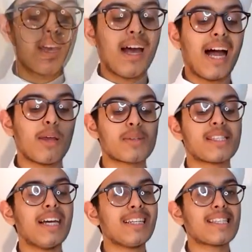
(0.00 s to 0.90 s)
And it was
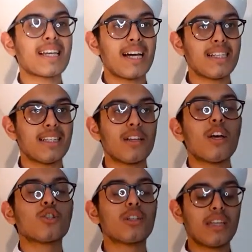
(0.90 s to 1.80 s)
then decided
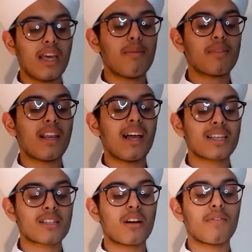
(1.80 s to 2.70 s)
to name the
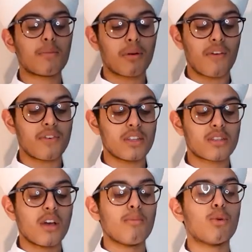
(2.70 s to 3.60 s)
last of the
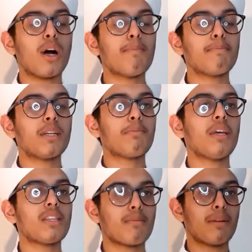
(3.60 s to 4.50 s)
prophets, Muhammad,
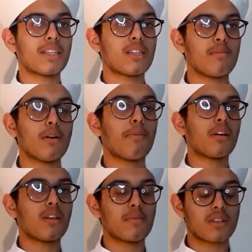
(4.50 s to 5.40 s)
peace and blessings be
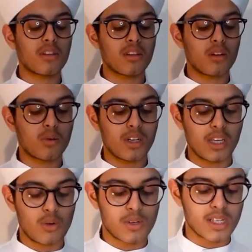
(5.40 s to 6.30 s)
upon him, sallallahu
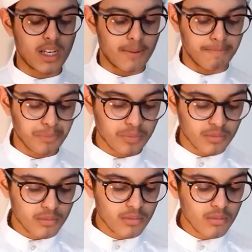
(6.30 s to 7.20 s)
alayhi wasallam.
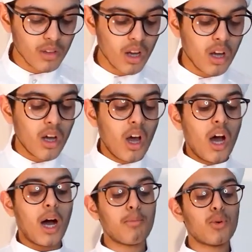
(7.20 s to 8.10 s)

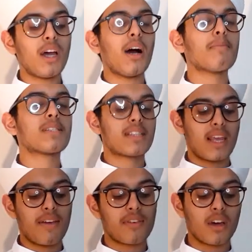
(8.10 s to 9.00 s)
Abu Lahab's
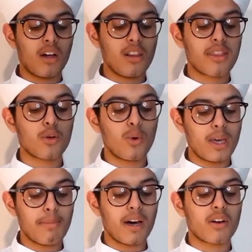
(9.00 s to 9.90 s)
slave girl,
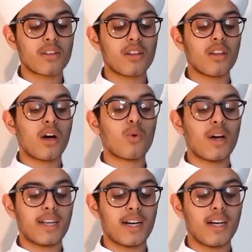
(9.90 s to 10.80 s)
Thuwayba radiallahu
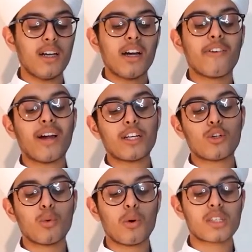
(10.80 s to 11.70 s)
anha, ran
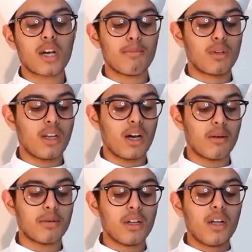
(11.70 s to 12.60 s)
towards Abu Lahab,